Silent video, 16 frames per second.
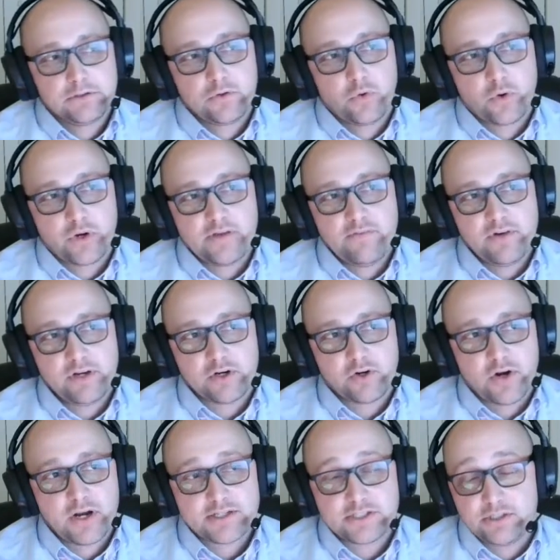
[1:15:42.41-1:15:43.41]
or even
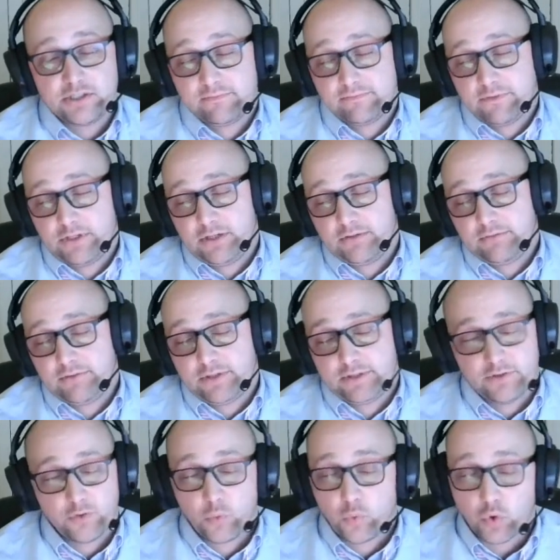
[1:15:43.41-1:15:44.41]
across
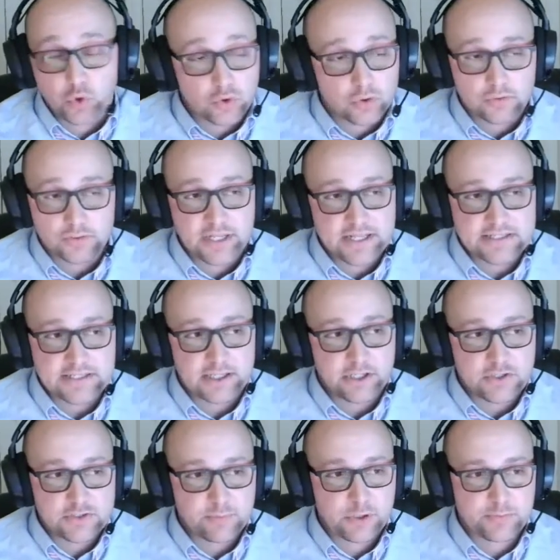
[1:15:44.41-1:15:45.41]
the world as they
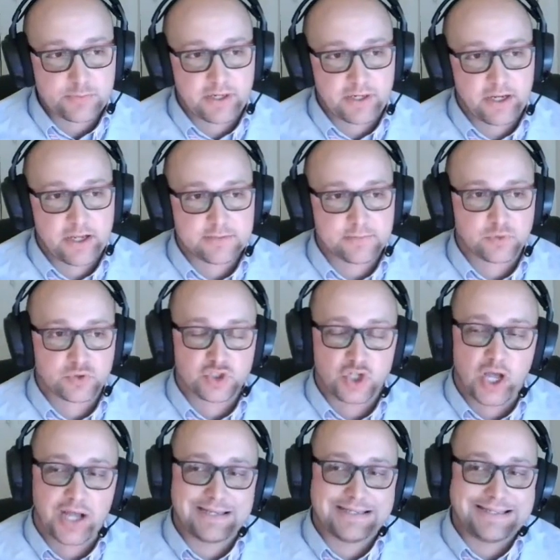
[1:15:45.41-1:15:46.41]
use Preach My Gospel,
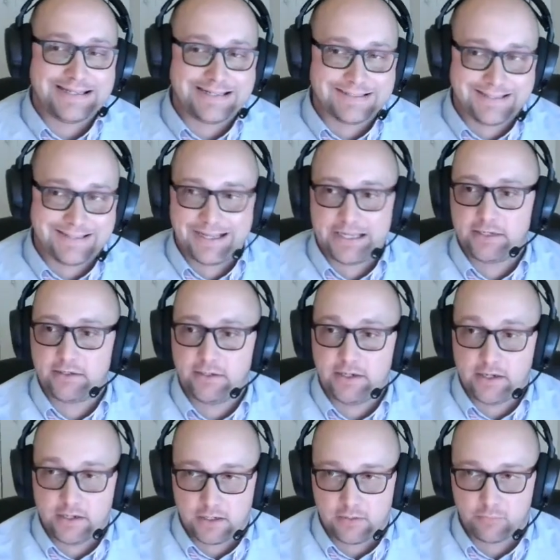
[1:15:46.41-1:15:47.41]
saw a decline
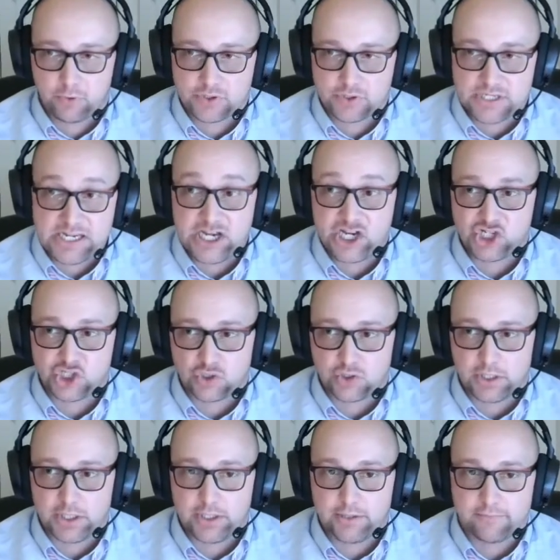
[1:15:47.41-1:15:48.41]
in numbers
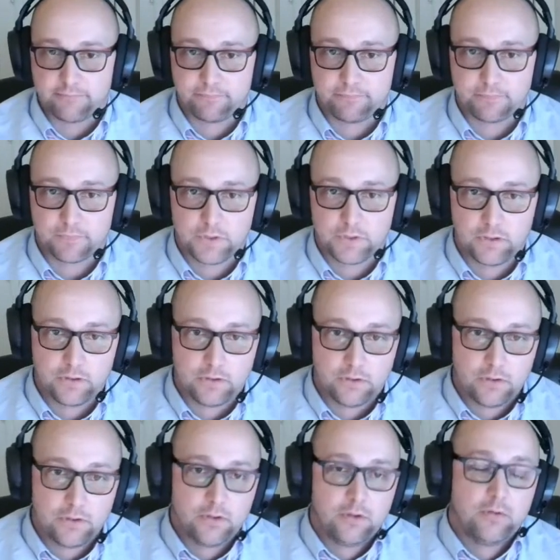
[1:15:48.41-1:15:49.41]
initially.
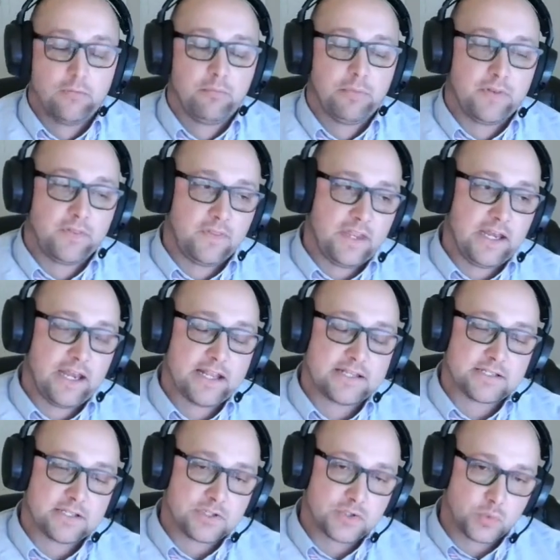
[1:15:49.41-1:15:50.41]
But then
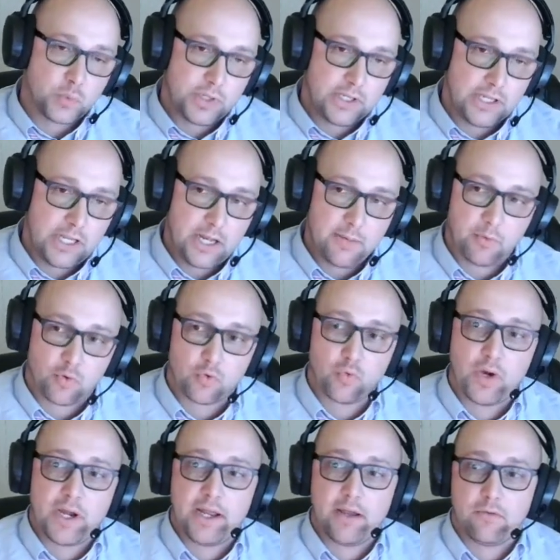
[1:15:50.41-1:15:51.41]
as the swing came
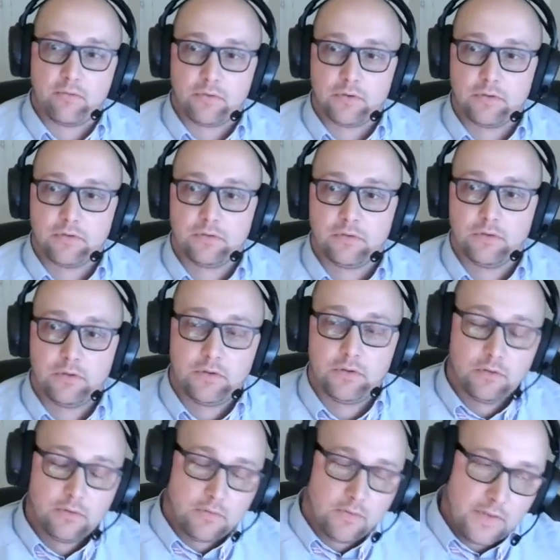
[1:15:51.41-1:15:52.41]
around,
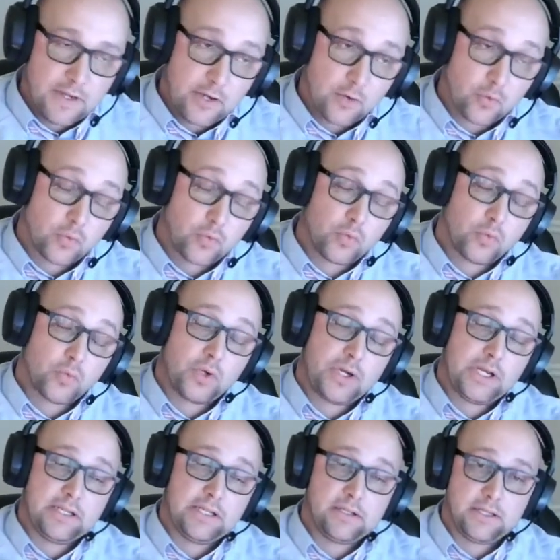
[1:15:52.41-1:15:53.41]
then it
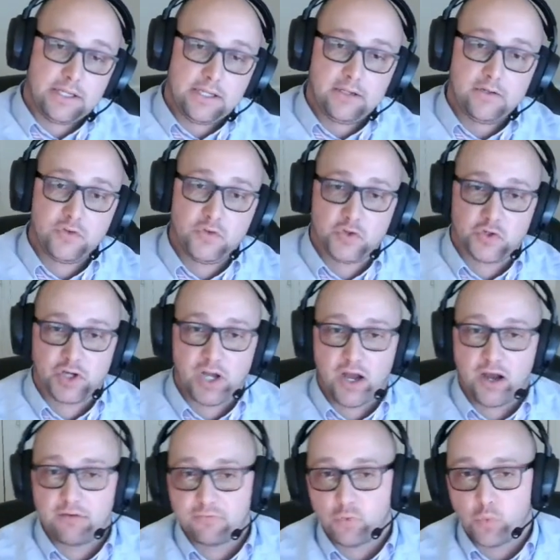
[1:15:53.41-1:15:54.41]
really took
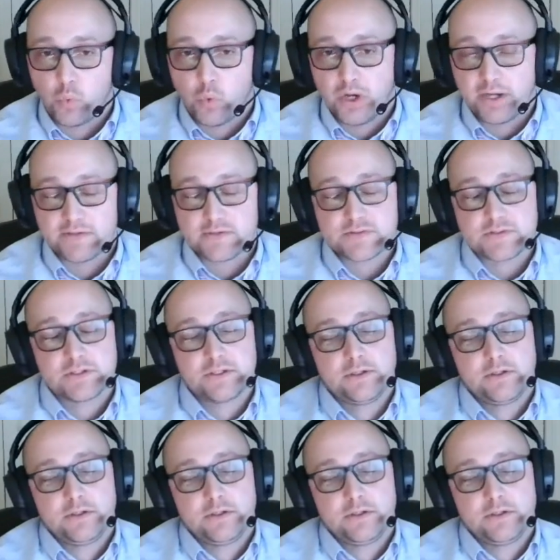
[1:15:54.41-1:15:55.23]
off once